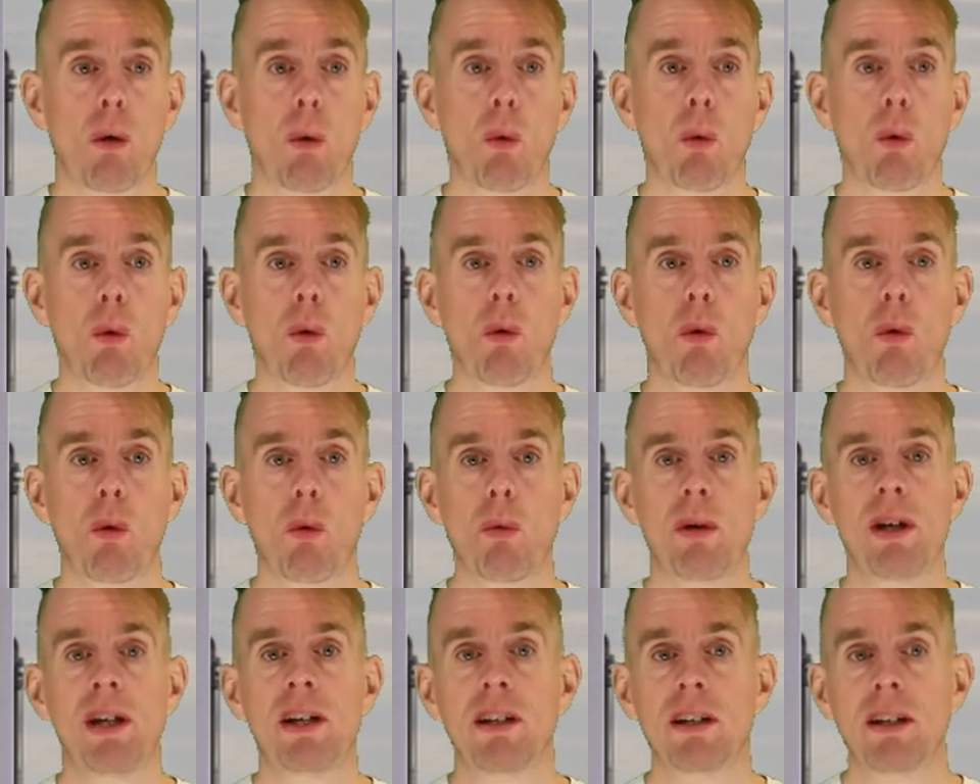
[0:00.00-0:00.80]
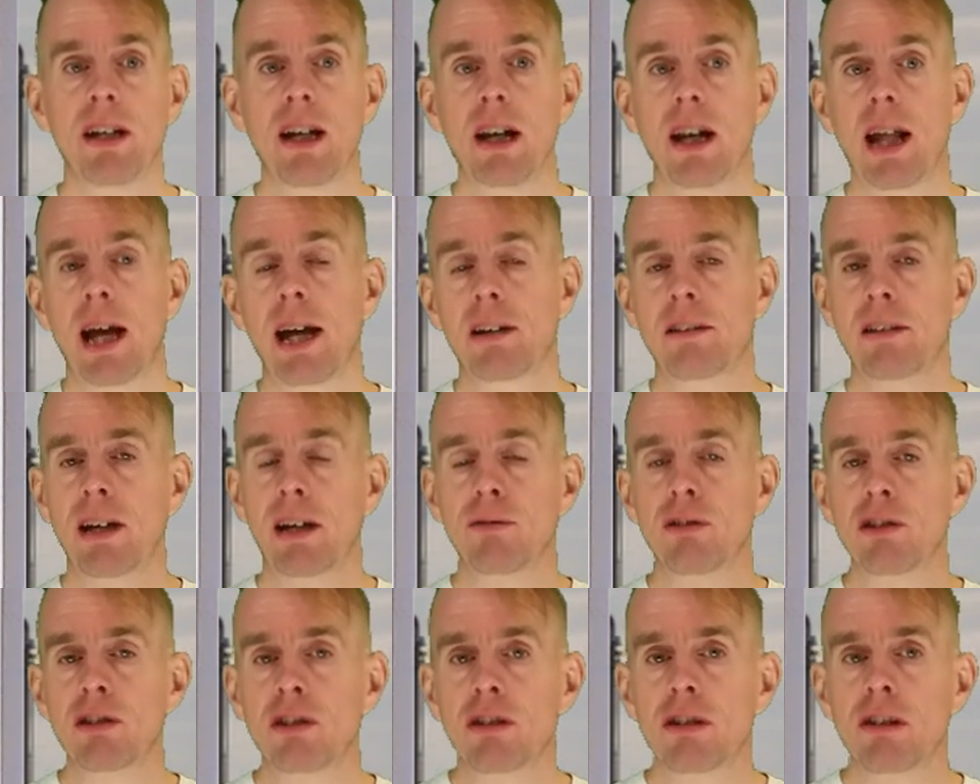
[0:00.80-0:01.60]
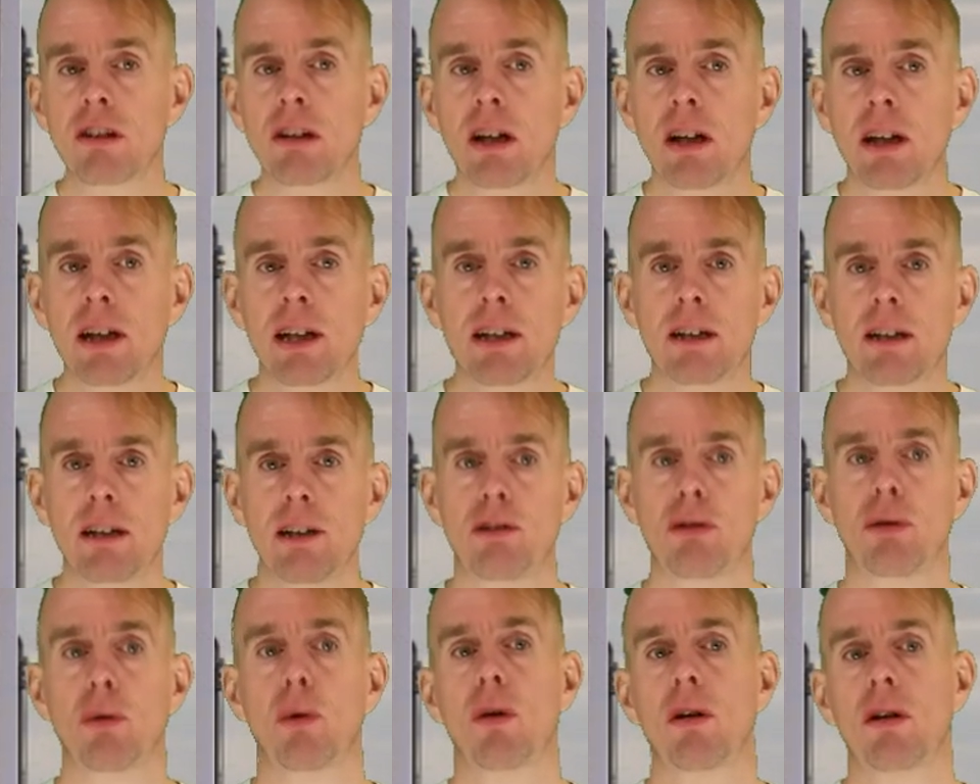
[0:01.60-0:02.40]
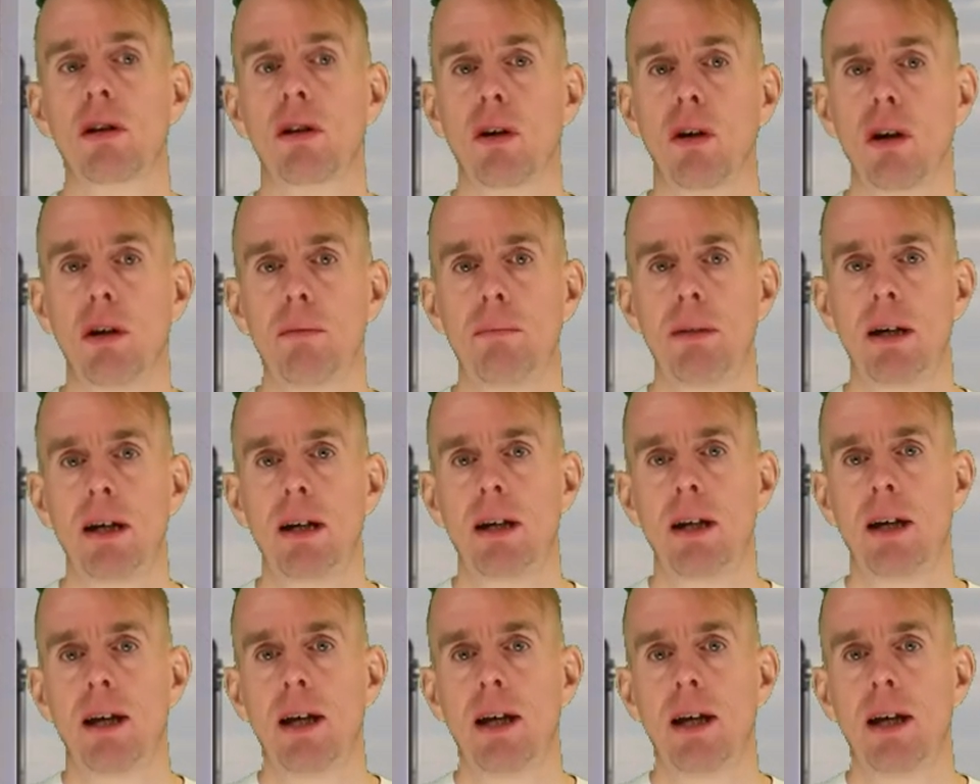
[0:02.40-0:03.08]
or we could elect to have a slightly taller column